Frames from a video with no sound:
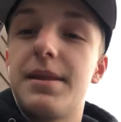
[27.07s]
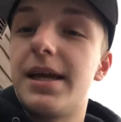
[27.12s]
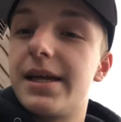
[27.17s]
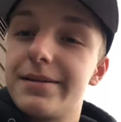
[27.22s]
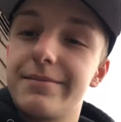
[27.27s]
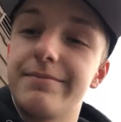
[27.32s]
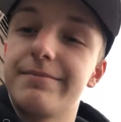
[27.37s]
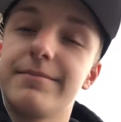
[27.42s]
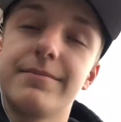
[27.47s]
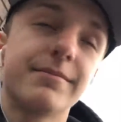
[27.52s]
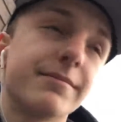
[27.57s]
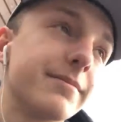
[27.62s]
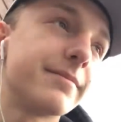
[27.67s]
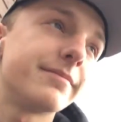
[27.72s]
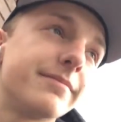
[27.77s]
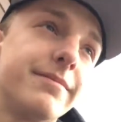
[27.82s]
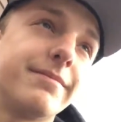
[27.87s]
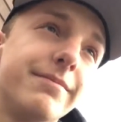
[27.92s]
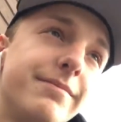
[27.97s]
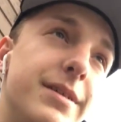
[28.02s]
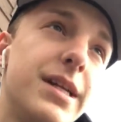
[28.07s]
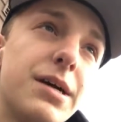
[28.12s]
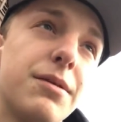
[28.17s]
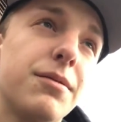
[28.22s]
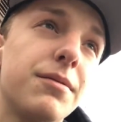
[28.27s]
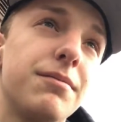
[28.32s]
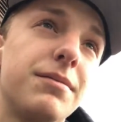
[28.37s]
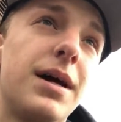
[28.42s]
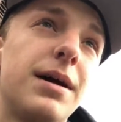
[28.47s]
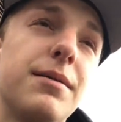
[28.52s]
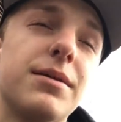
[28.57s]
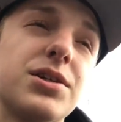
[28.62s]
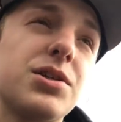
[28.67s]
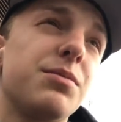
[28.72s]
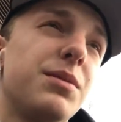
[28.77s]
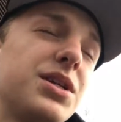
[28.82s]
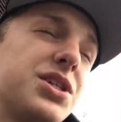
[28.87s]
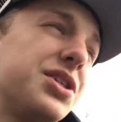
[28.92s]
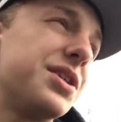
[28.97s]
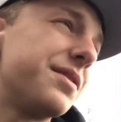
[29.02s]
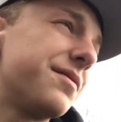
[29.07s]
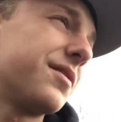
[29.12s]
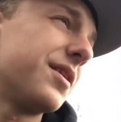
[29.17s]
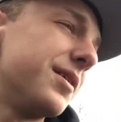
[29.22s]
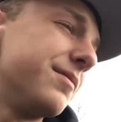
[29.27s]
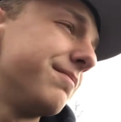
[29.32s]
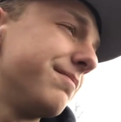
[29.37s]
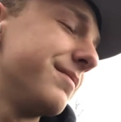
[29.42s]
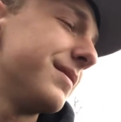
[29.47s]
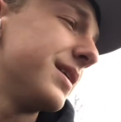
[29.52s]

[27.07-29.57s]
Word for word: thing. Not not much much different.